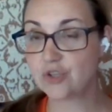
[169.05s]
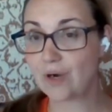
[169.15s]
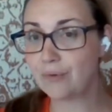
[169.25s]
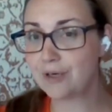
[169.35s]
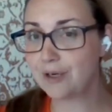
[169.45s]
So
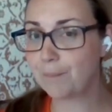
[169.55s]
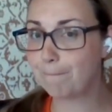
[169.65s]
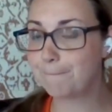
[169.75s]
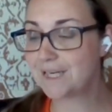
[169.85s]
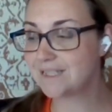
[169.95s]
I want to
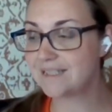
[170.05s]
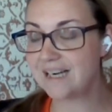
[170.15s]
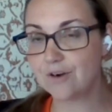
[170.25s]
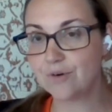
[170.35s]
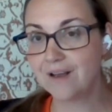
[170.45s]
bust
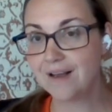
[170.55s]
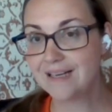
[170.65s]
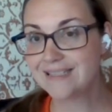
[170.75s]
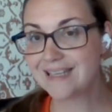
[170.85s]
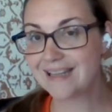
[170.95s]
down
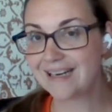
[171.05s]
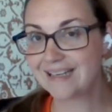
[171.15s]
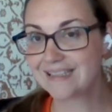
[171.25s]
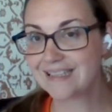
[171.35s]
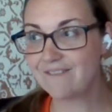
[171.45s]
to the
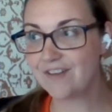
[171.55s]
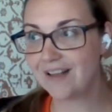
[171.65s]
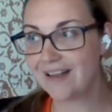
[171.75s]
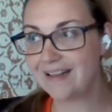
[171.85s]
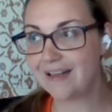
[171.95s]
next
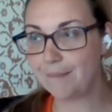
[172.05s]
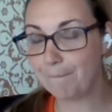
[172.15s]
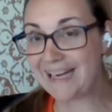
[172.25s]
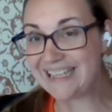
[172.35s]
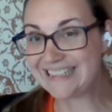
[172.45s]
level and
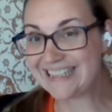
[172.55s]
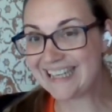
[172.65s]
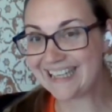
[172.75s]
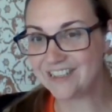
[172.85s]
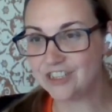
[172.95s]
then
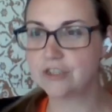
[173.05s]
maintain.